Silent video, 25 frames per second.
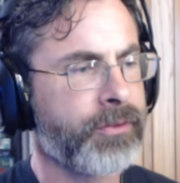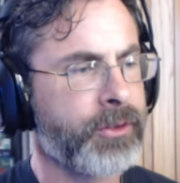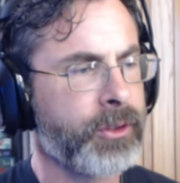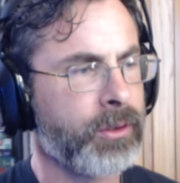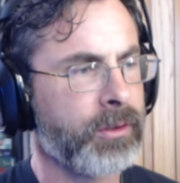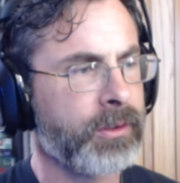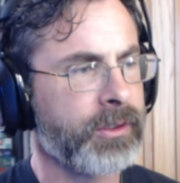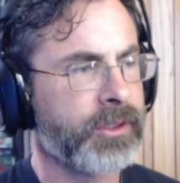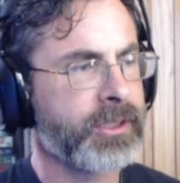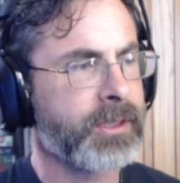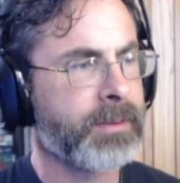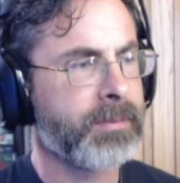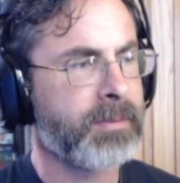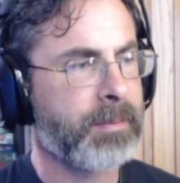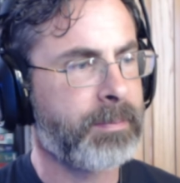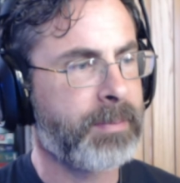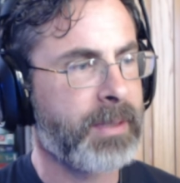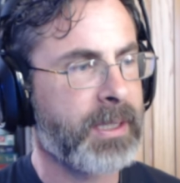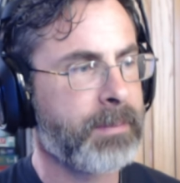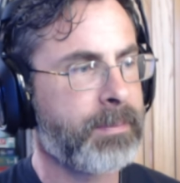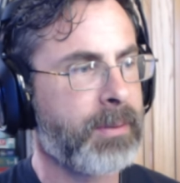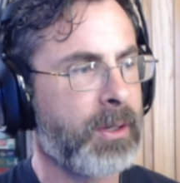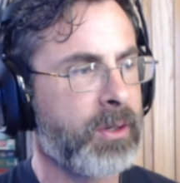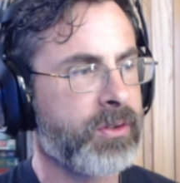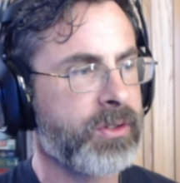feudalism, the
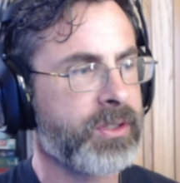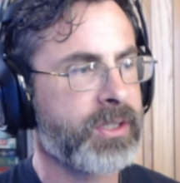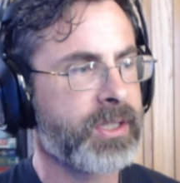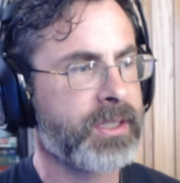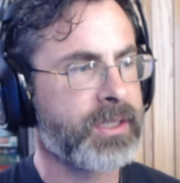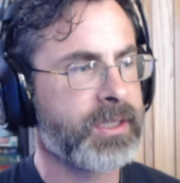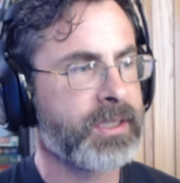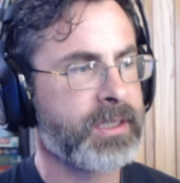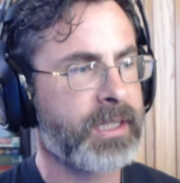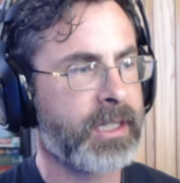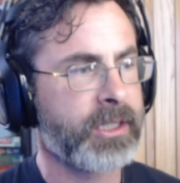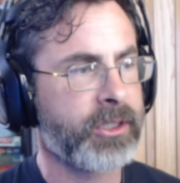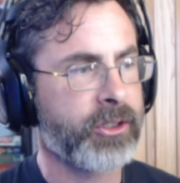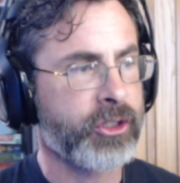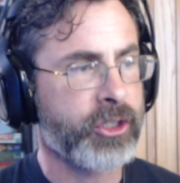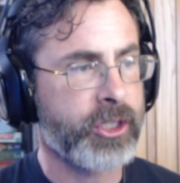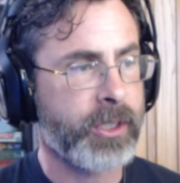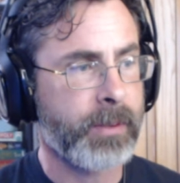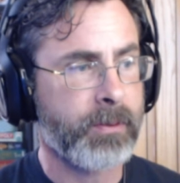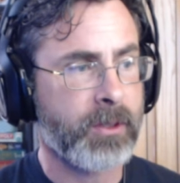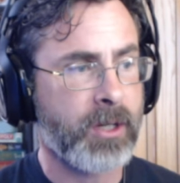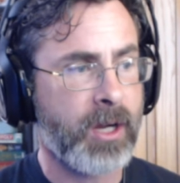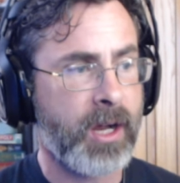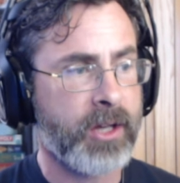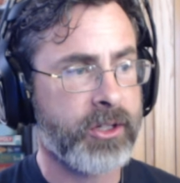big bonus is that your
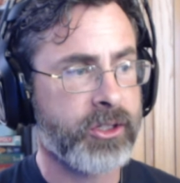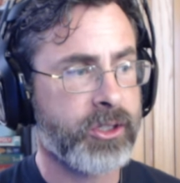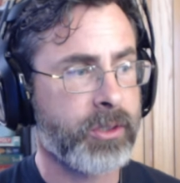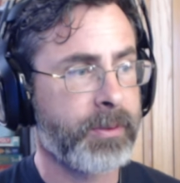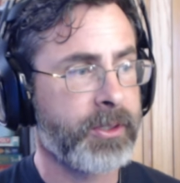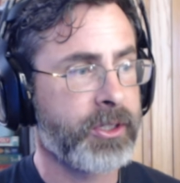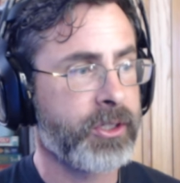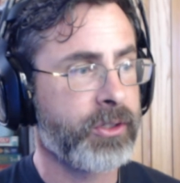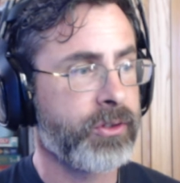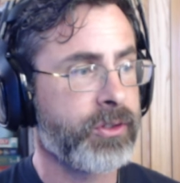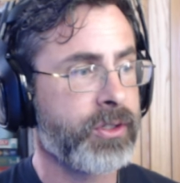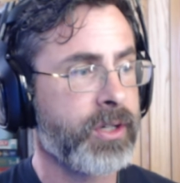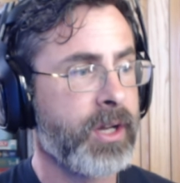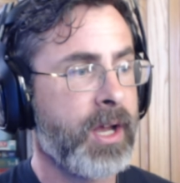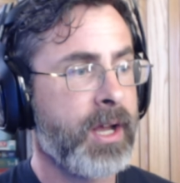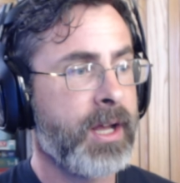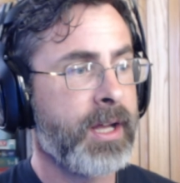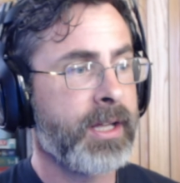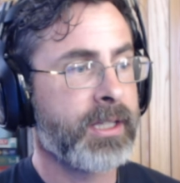ship costs are reduced.